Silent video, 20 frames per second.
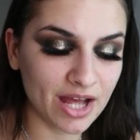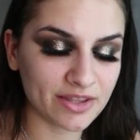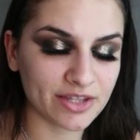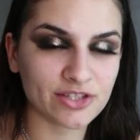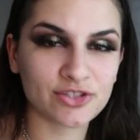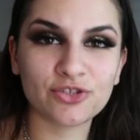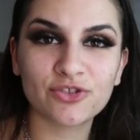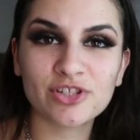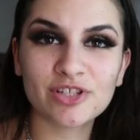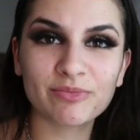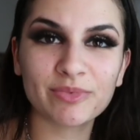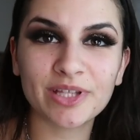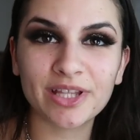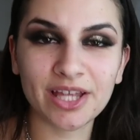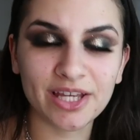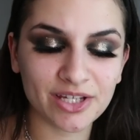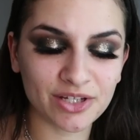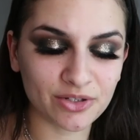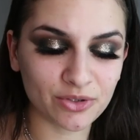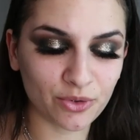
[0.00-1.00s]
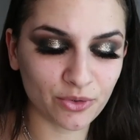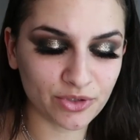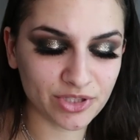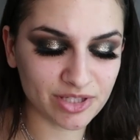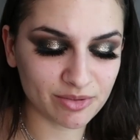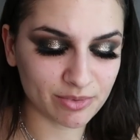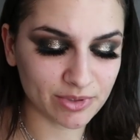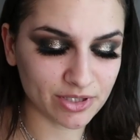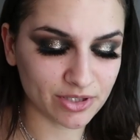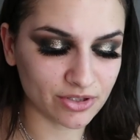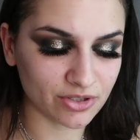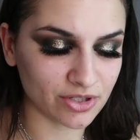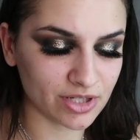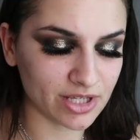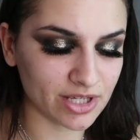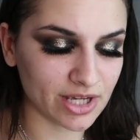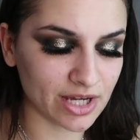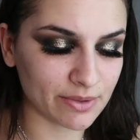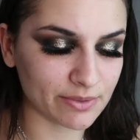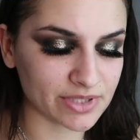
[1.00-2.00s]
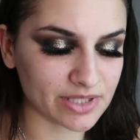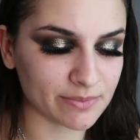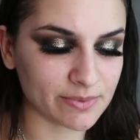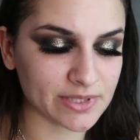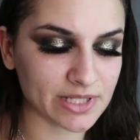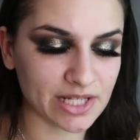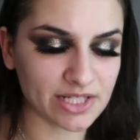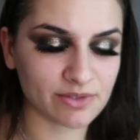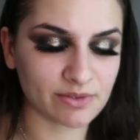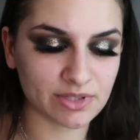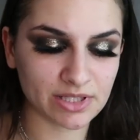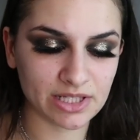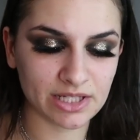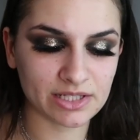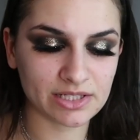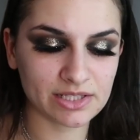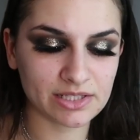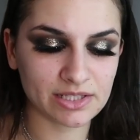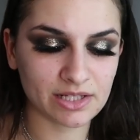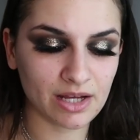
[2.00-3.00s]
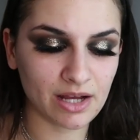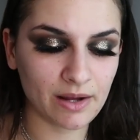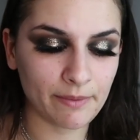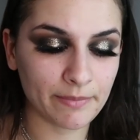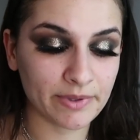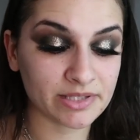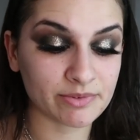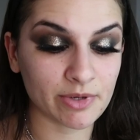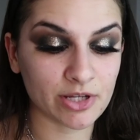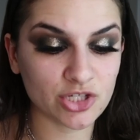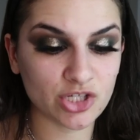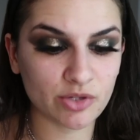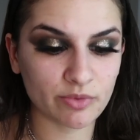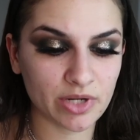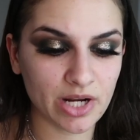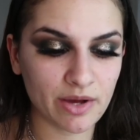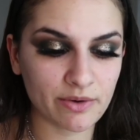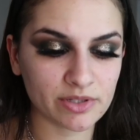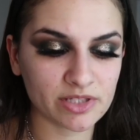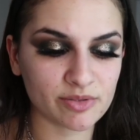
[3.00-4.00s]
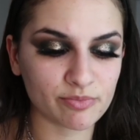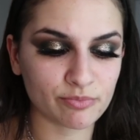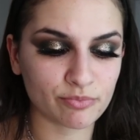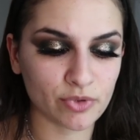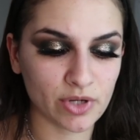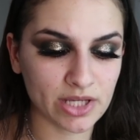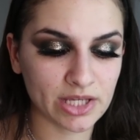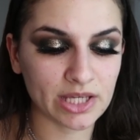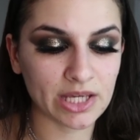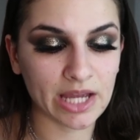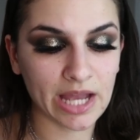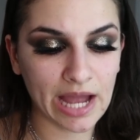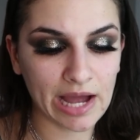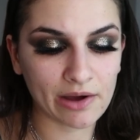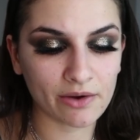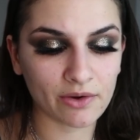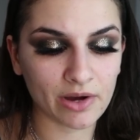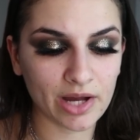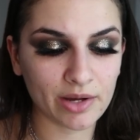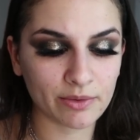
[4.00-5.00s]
This used to be like an oldie but a goodie. I was obsessed with this, um, especially when I was breaking out.